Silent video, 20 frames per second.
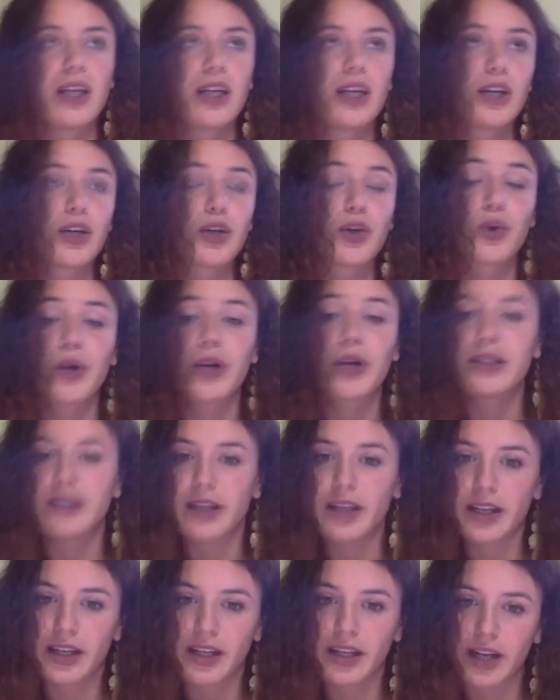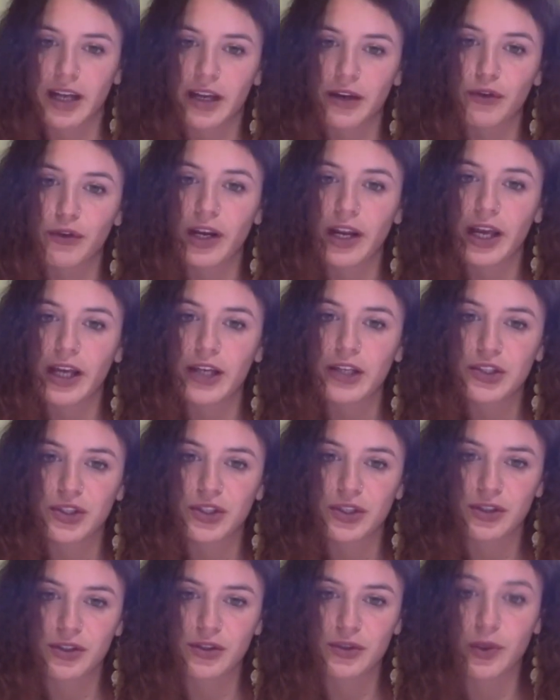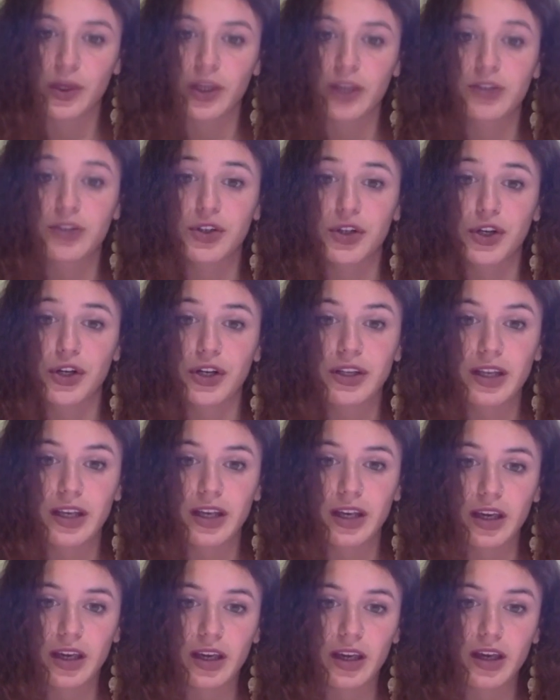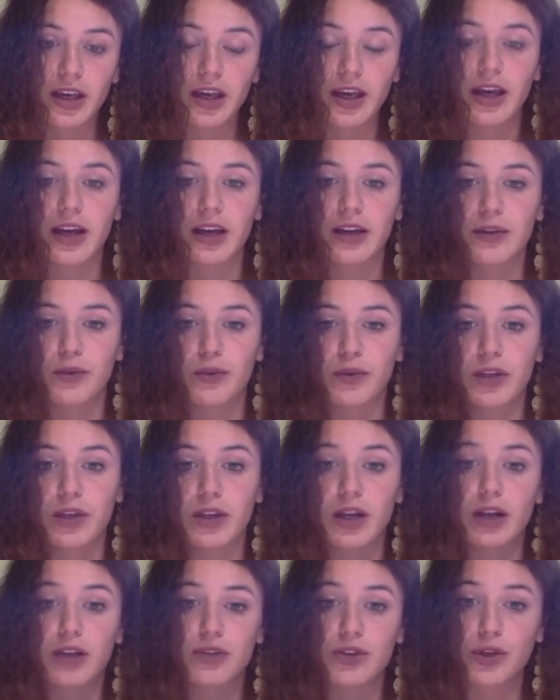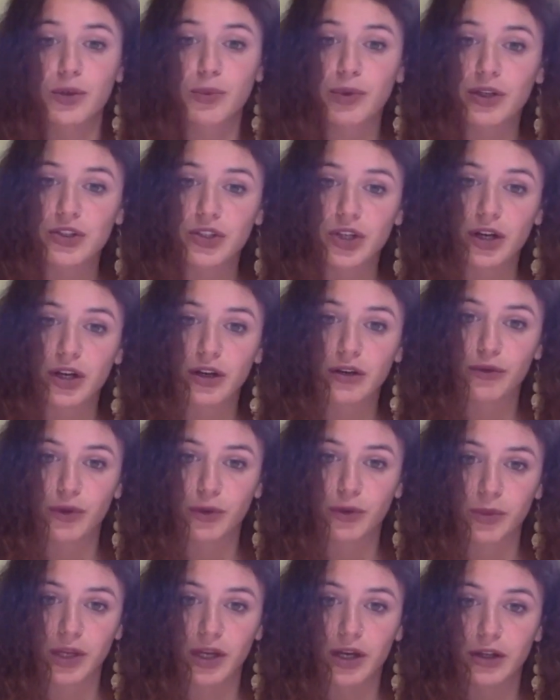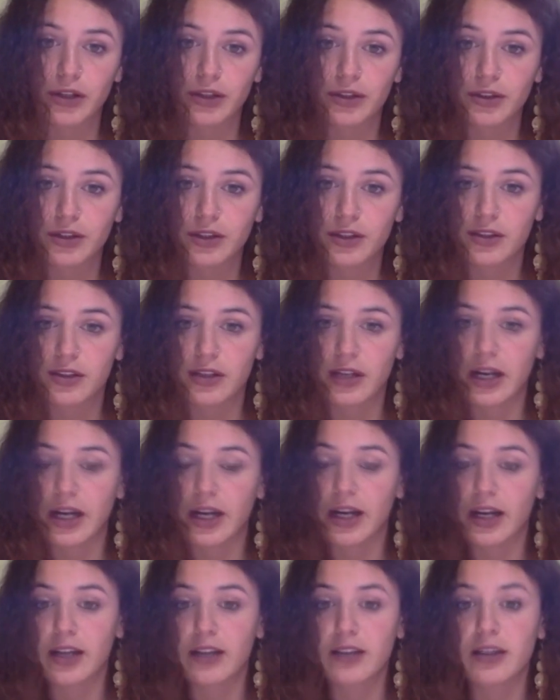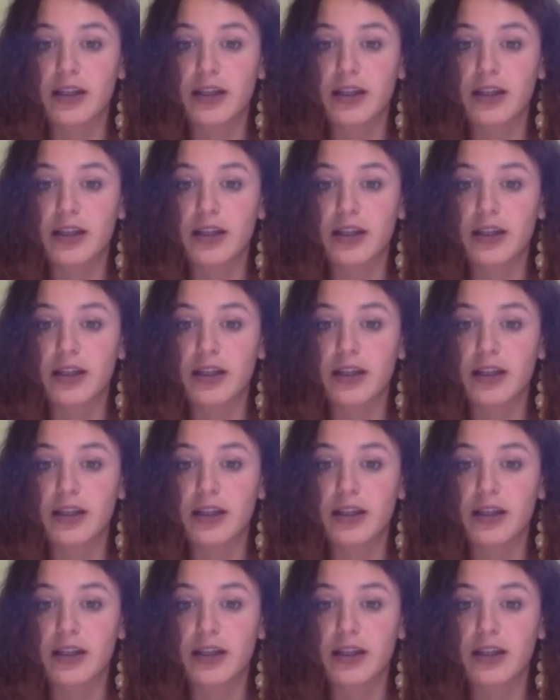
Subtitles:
critic like relations with Turkey and with Azerbaijan from the other side,